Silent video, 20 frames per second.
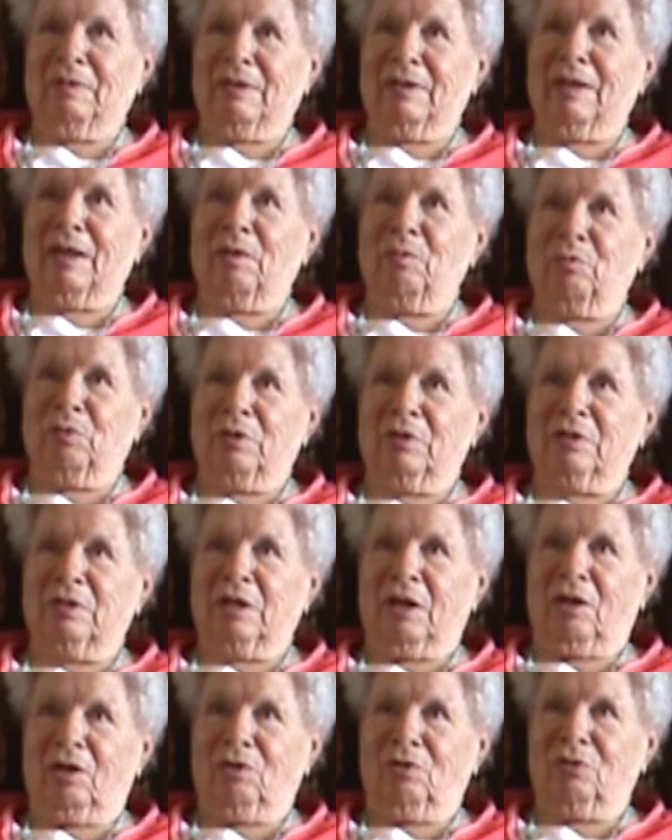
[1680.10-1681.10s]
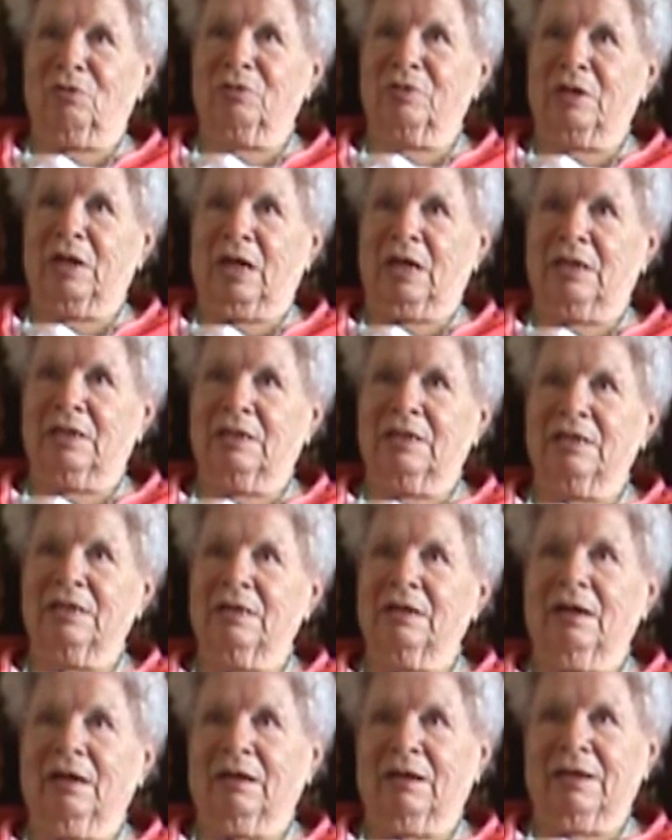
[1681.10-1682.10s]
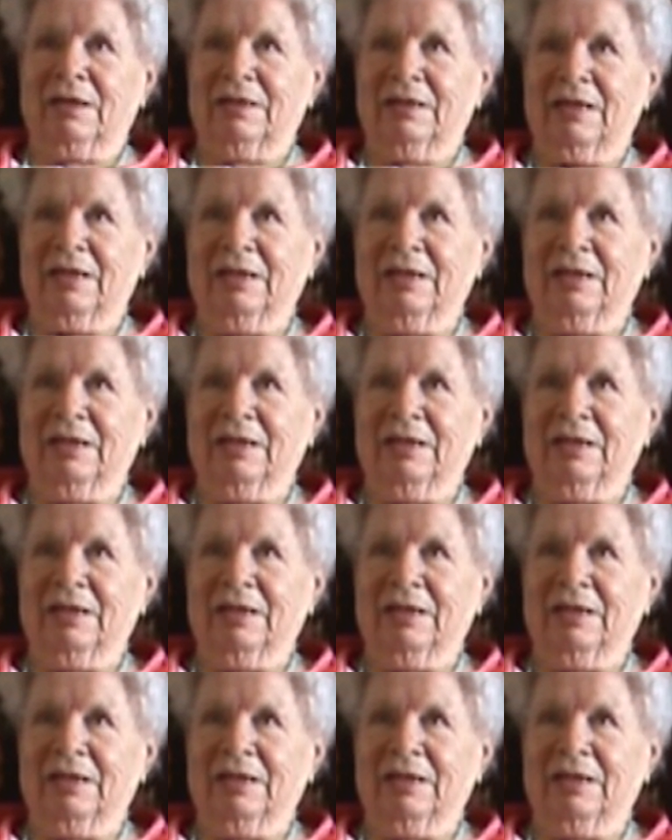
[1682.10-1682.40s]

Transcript: they were a dollar ninety-nine